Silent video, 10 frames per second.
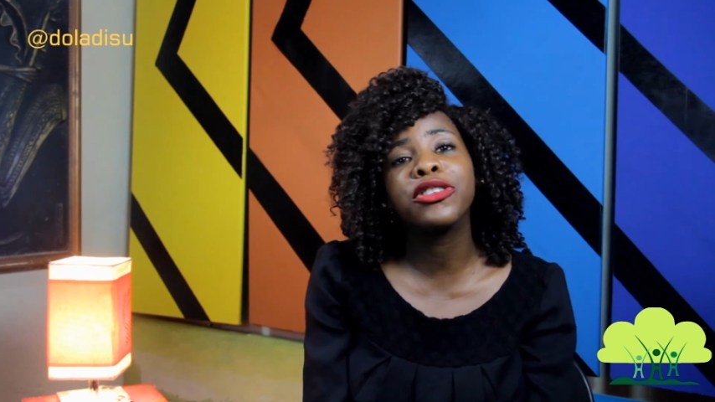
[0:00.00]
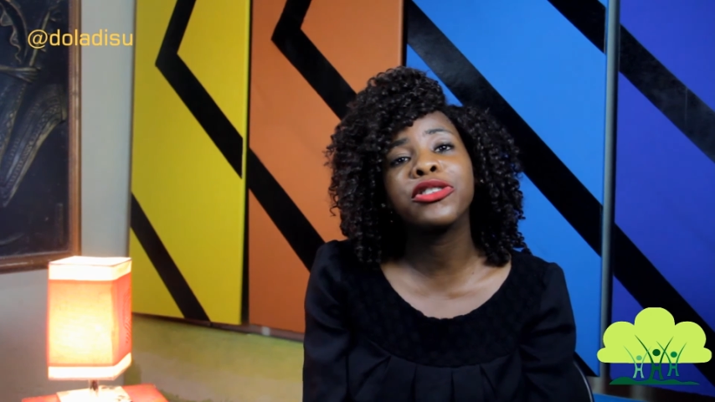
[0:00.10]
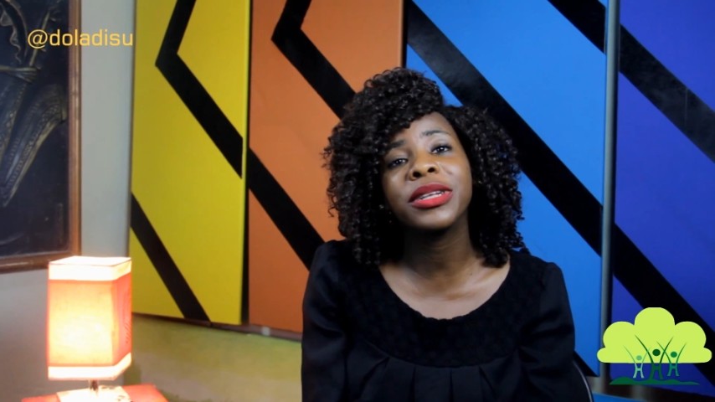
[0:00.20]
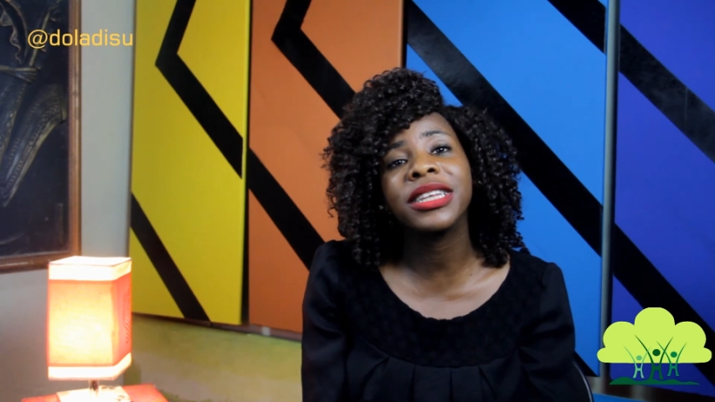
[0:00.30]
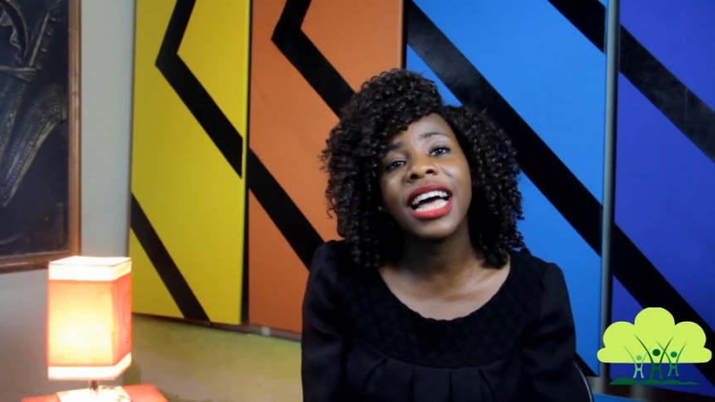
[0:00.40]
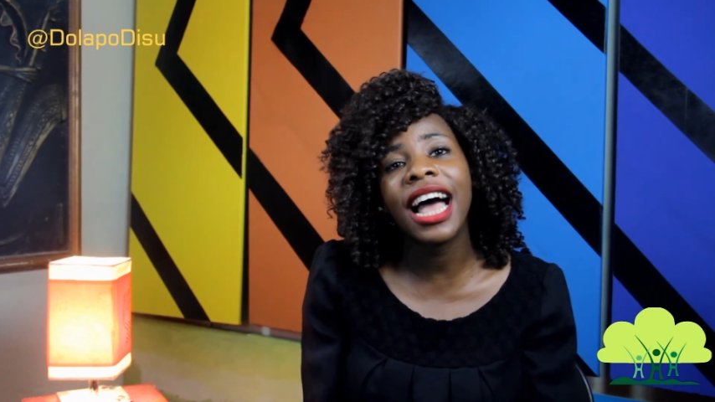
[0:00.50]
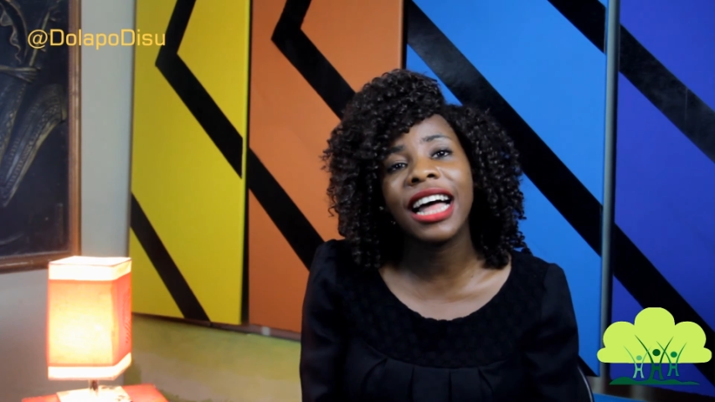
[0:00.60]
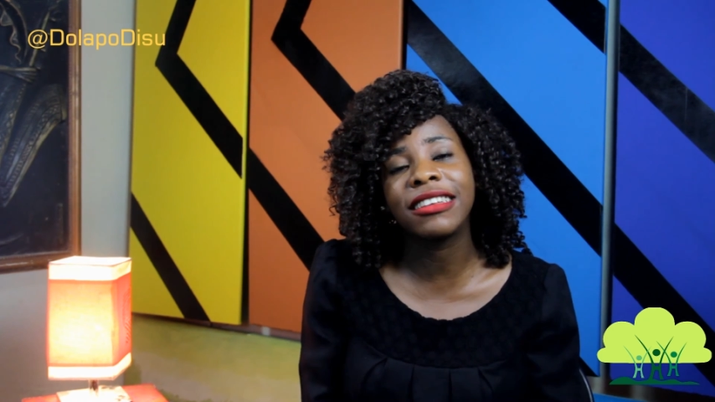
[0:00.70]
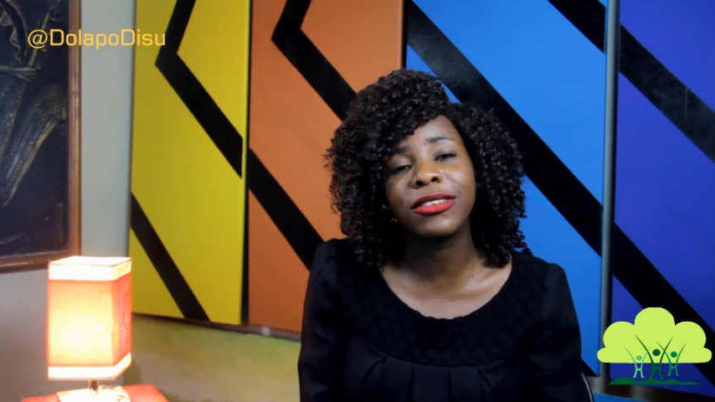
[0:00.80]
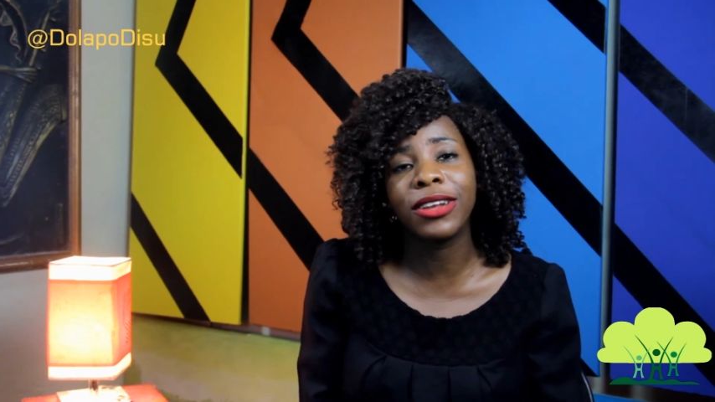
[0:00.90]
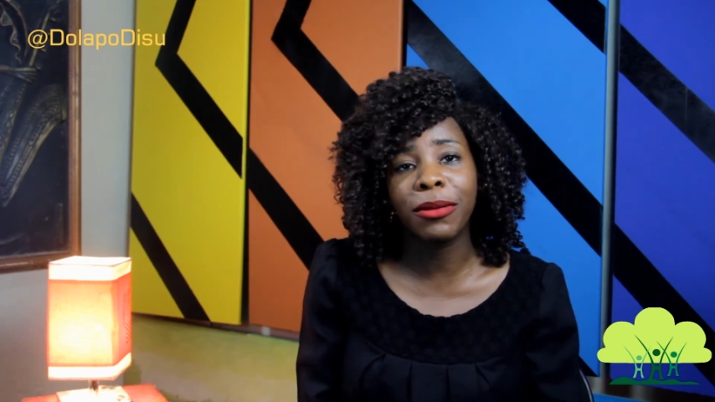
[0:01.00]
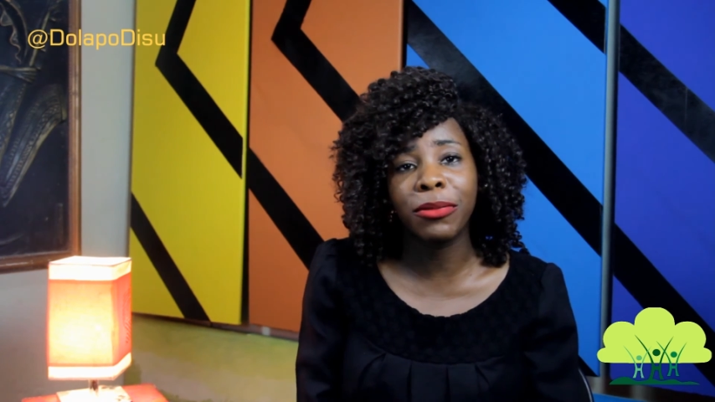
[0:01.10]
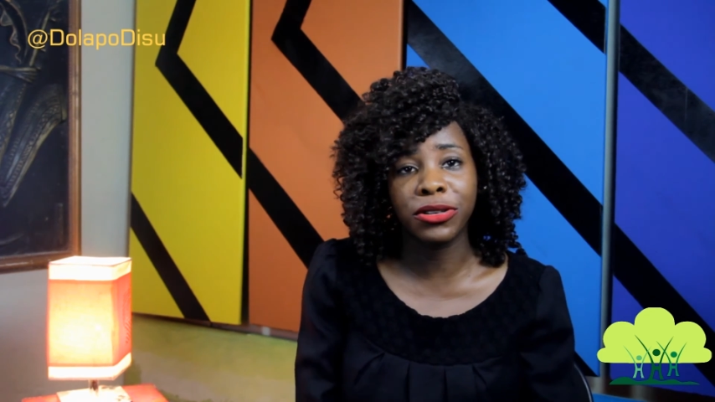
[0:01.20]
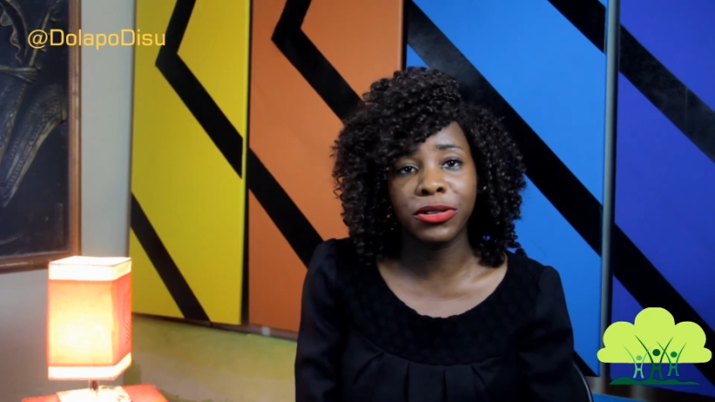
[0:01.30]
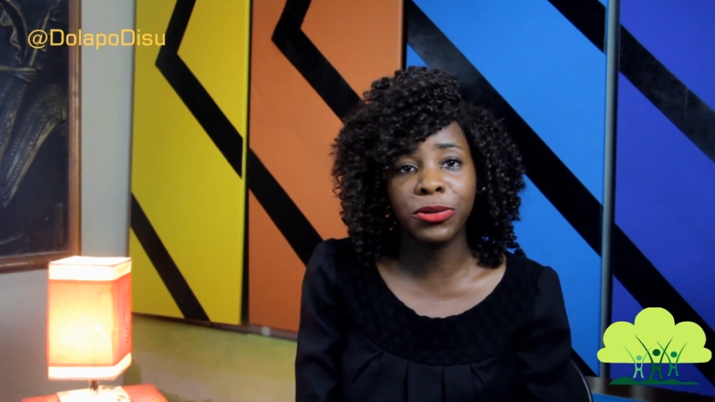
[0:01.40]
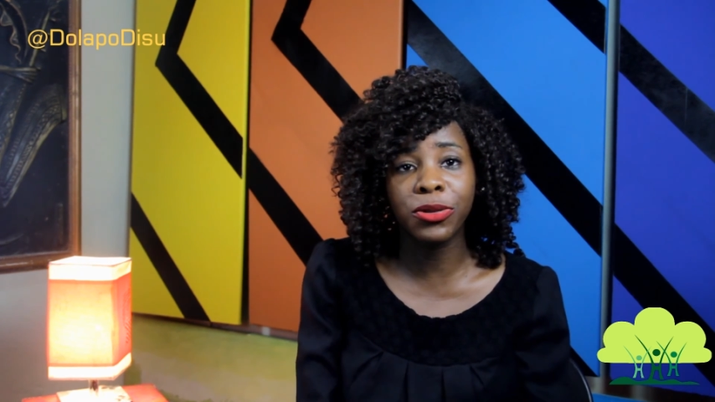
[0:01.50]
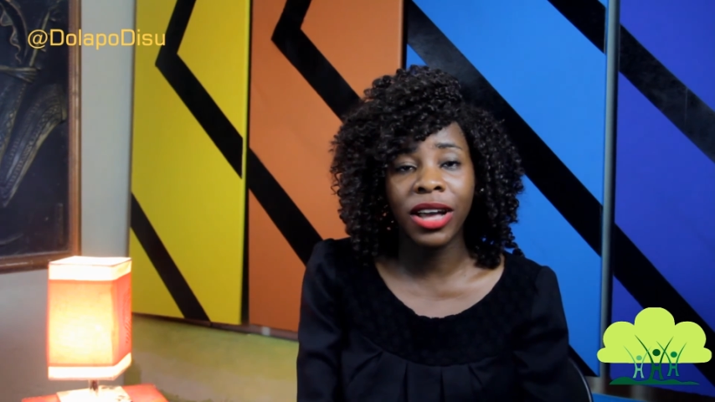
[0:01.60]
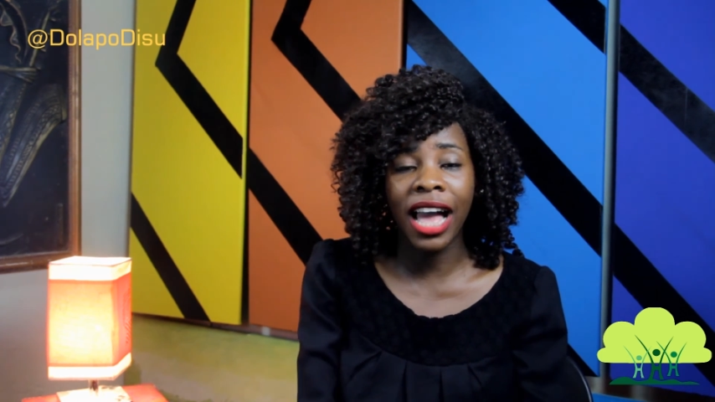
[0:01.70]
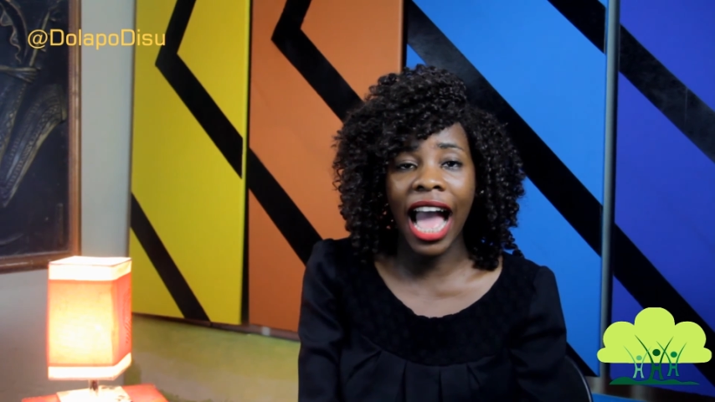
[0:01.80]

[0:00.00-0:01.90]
Twitter at Dola Disu,